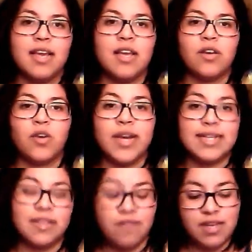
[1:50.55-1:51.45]

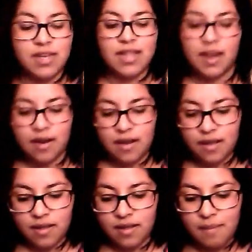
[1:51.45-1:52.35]
creativity, that
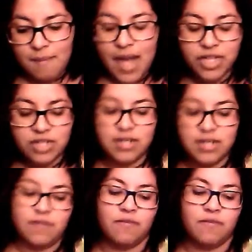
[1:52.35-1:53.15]
imaginative